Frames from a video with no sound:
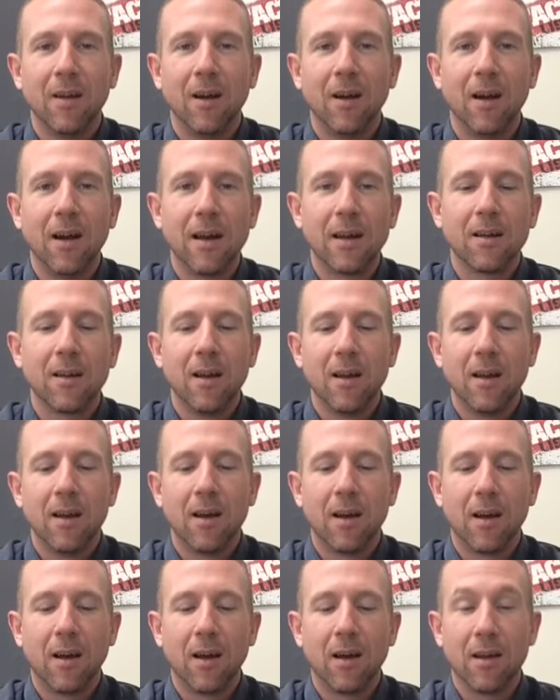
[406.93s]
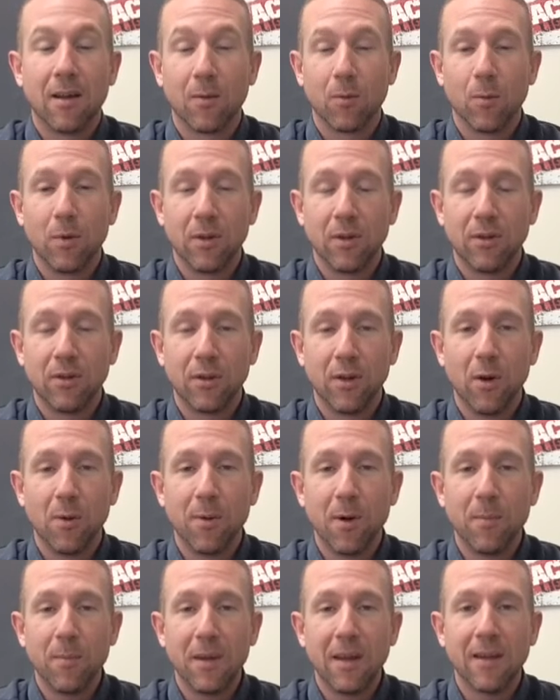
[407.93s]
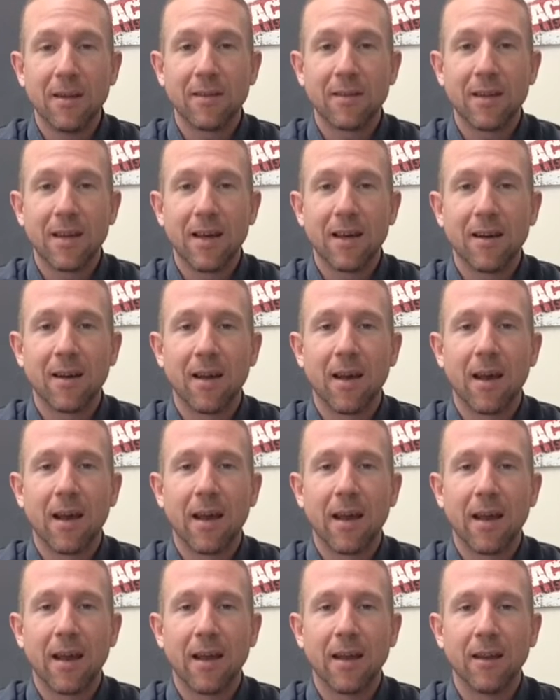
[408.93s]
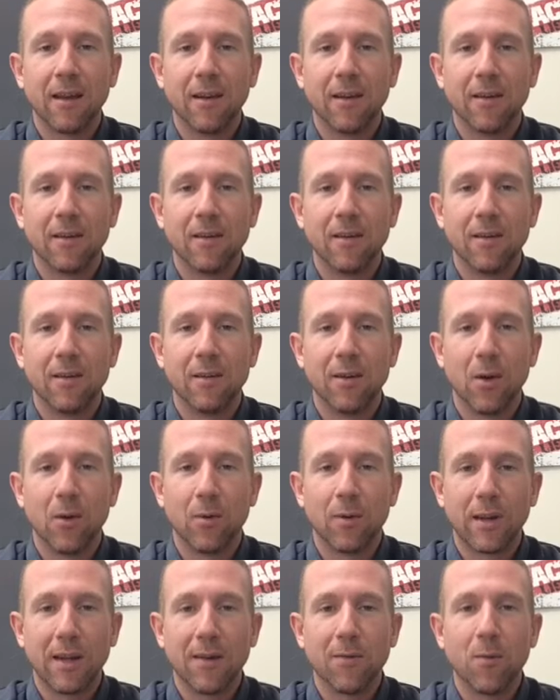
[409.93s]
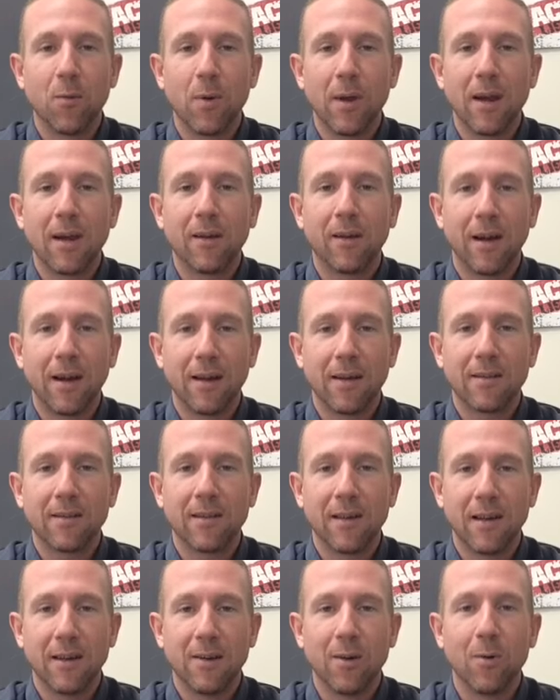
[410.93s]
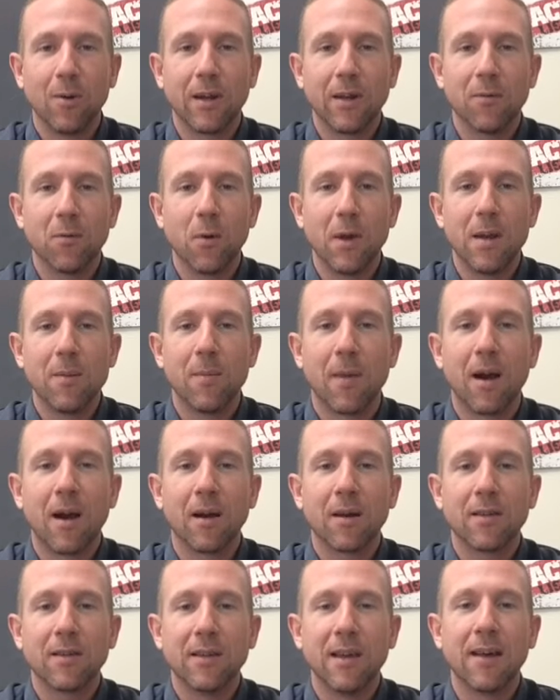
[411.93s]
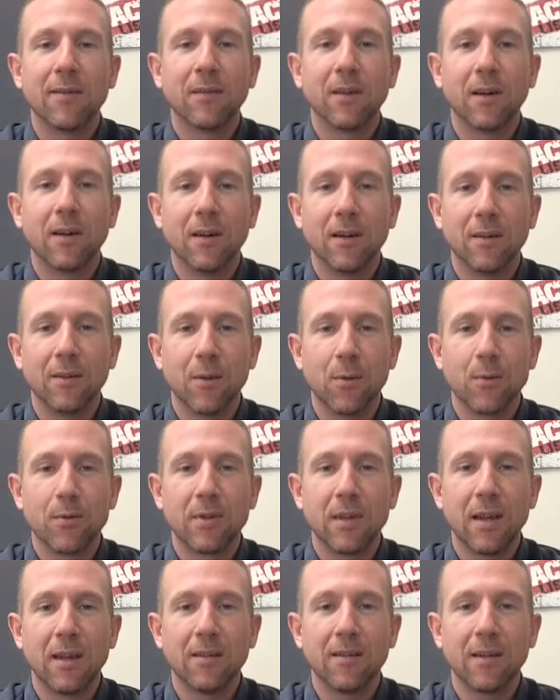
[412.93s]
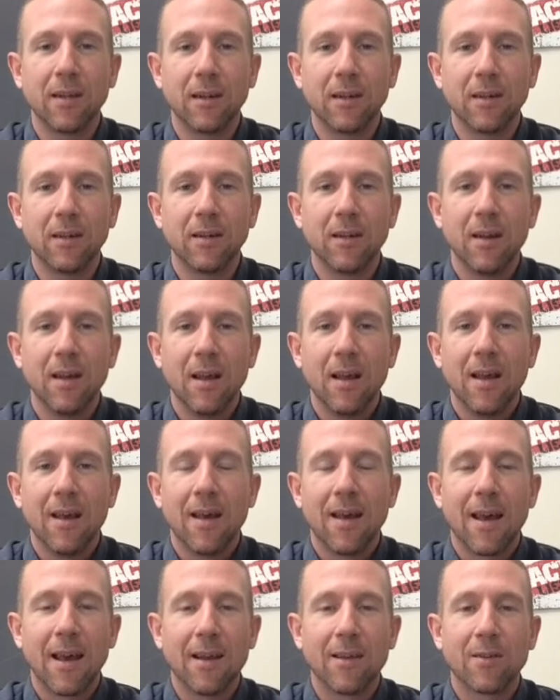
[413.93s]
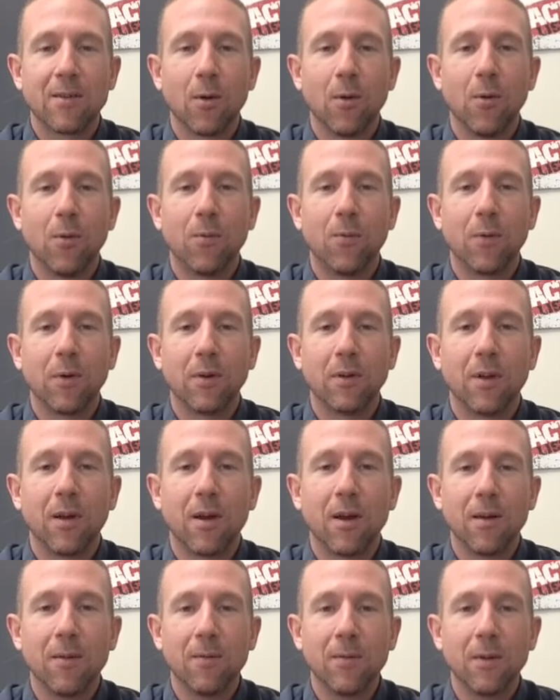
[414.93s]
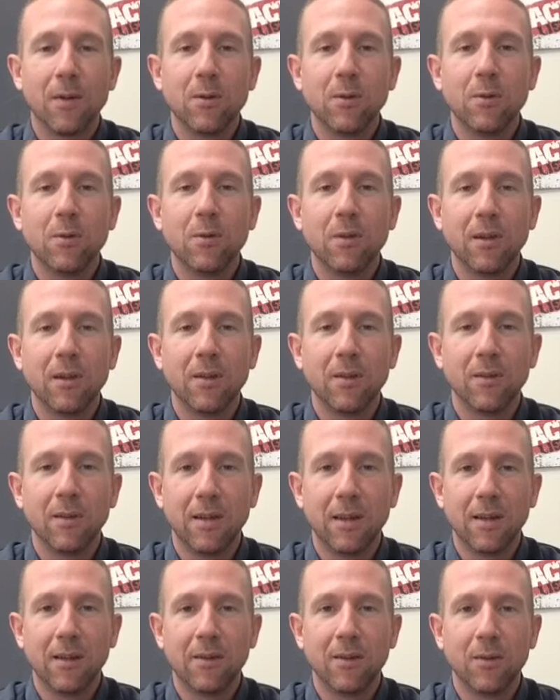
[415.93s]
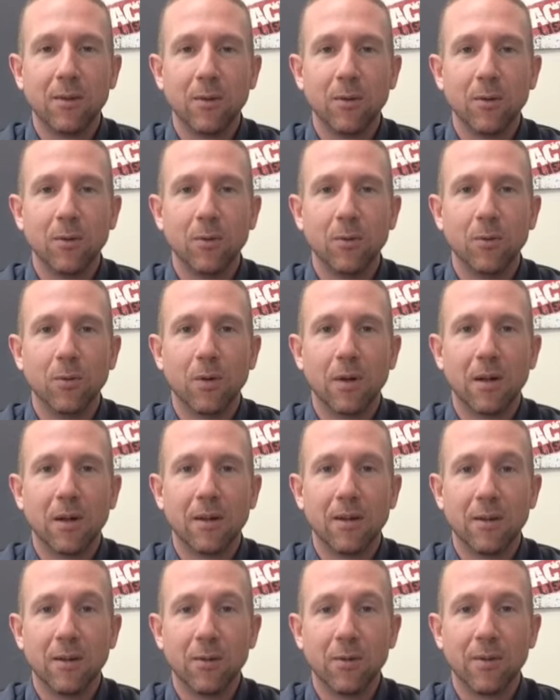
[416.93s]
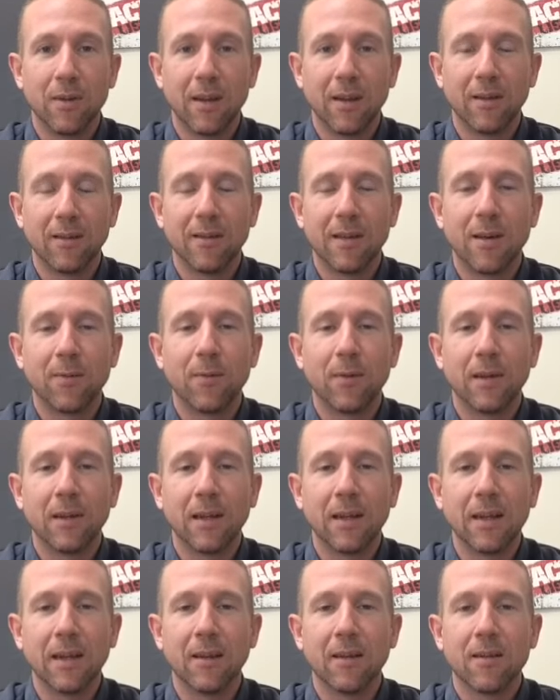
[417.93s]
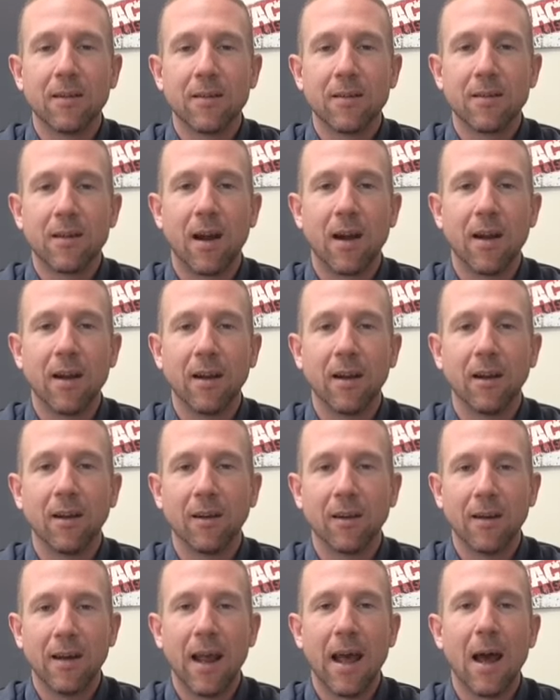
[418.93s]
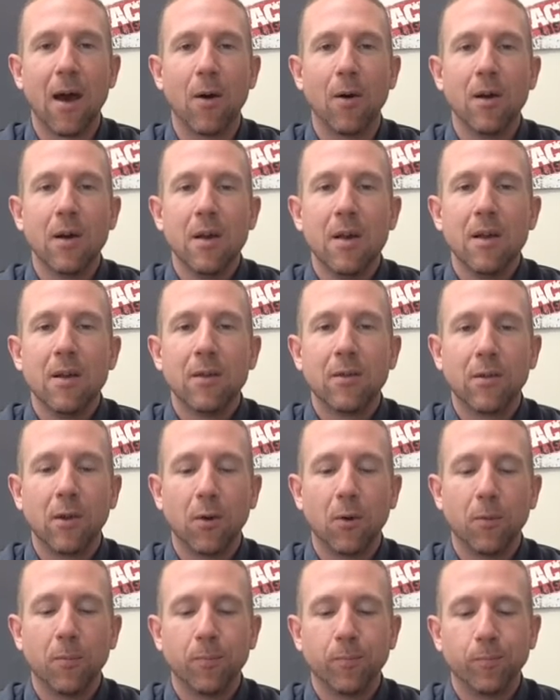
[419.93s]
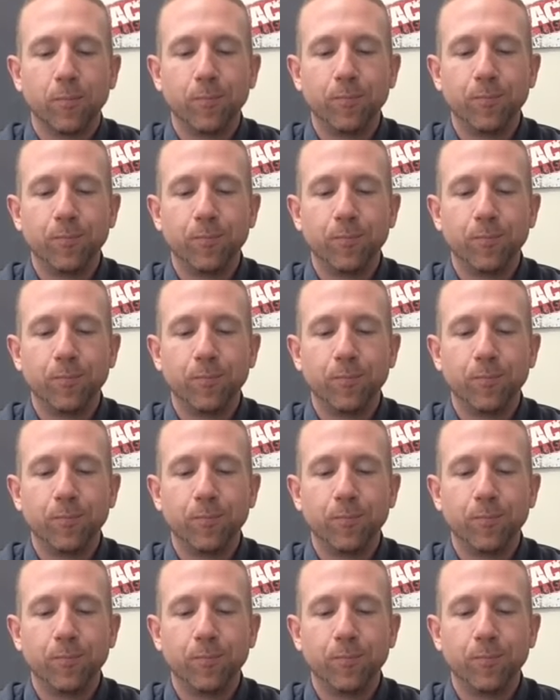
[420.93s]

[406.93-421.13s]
All right, what you should know about me is that I don't give away credits and I don't give away marks. You have to earn those things here. And so for a lot of you, you need to do things differently starting now. So